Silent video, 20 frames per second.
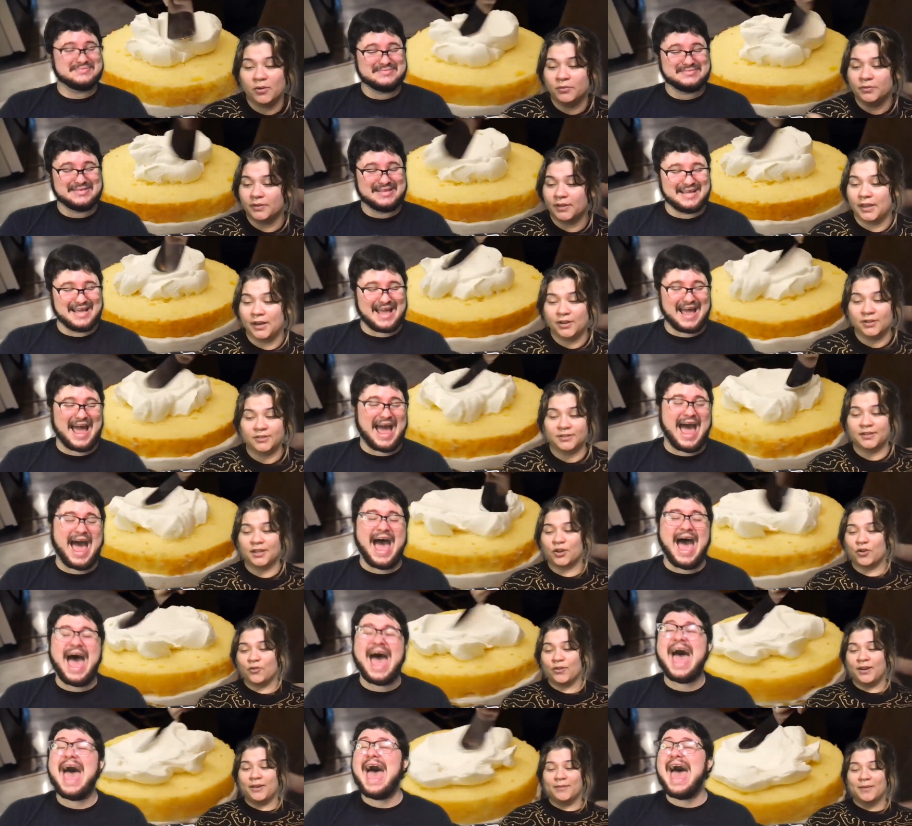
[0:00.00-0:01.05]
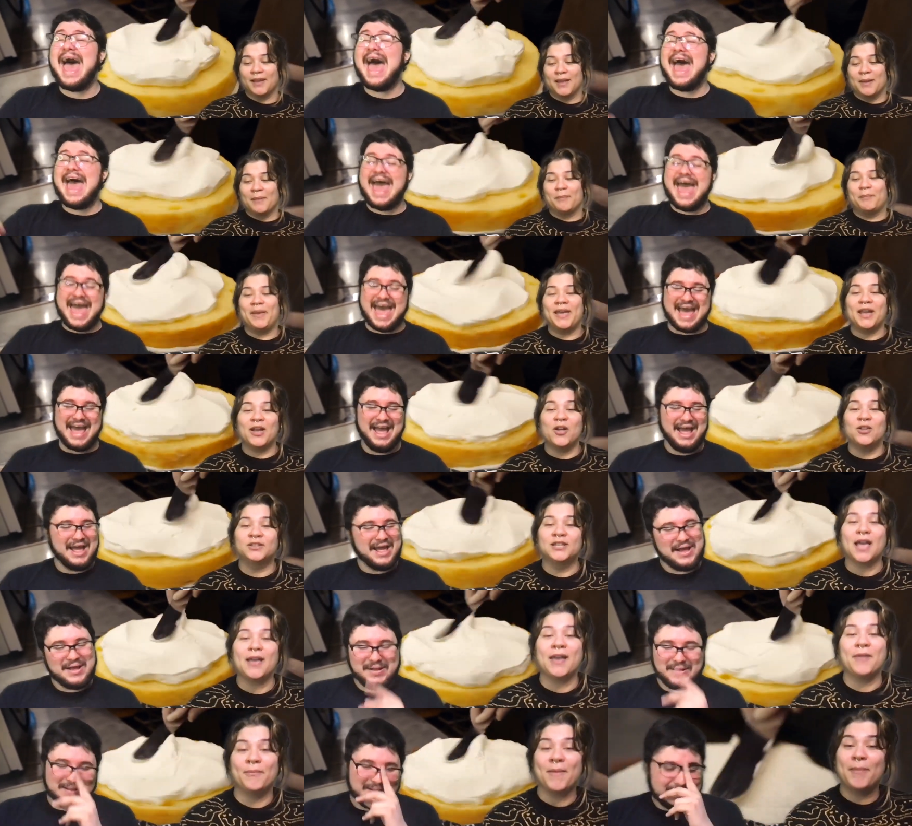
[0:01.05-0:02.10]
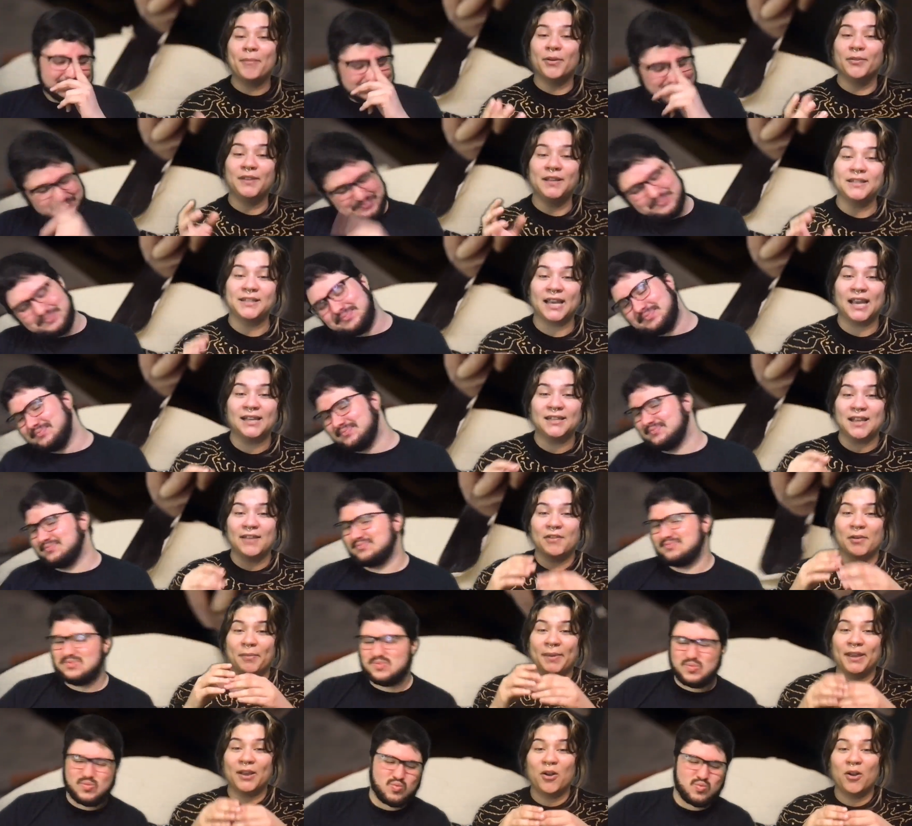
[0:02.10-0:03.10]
Speaker 1: Here we go. big old do- and remember, these cakes have a big